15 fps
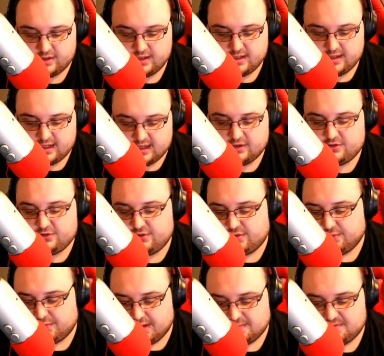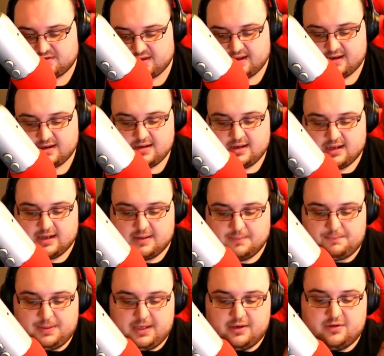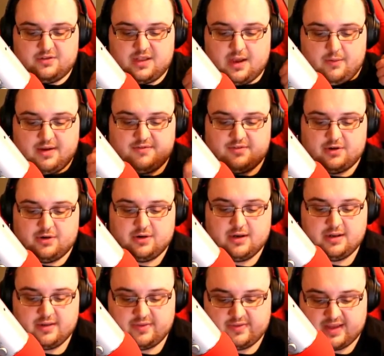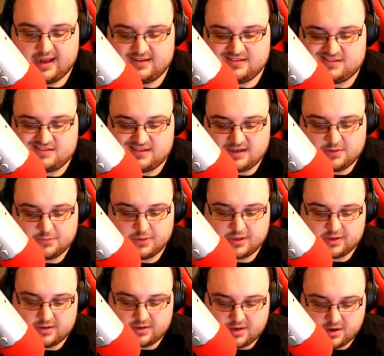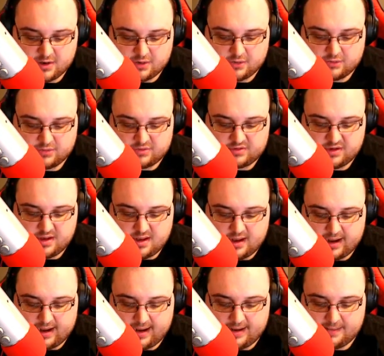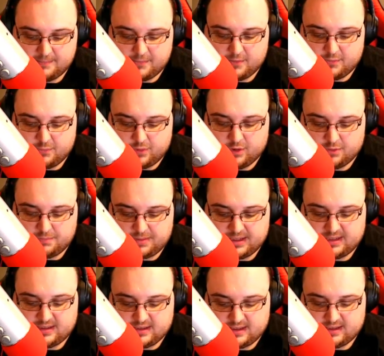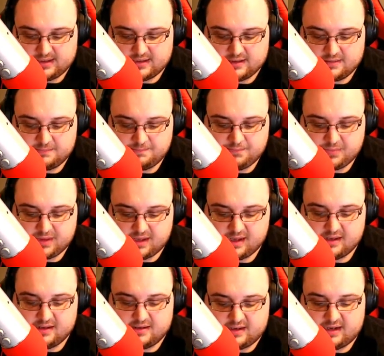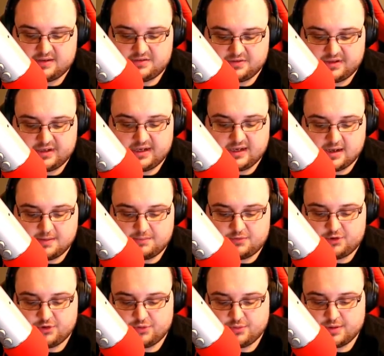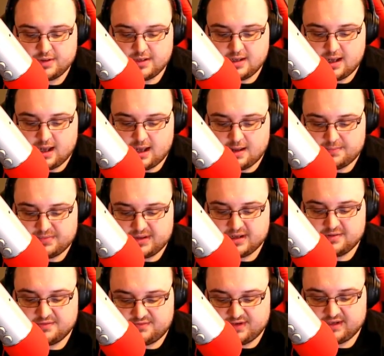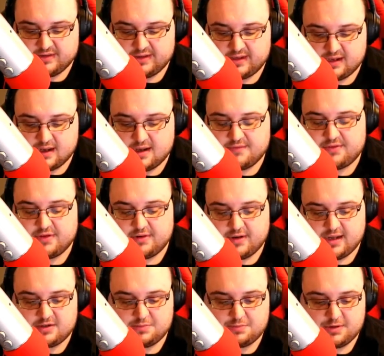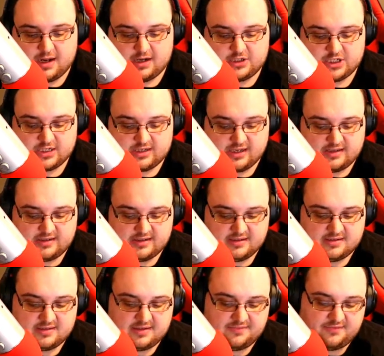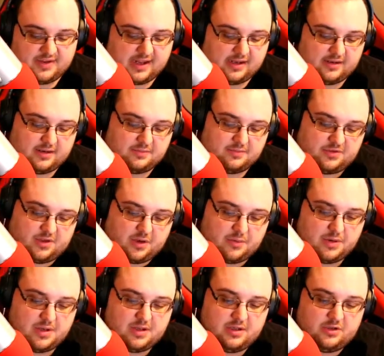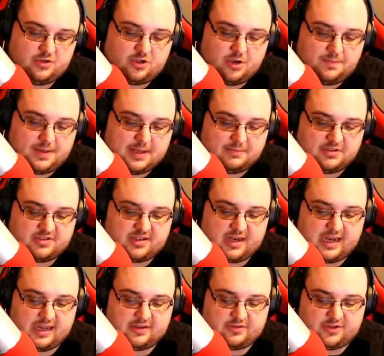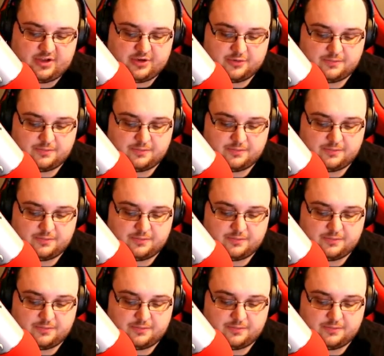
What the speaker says: into the website. It appears, however, that secret codes will be needed in days leading up to the unveiling of their next project at DC Fandom. So, Soapy, I'm just going to ask you,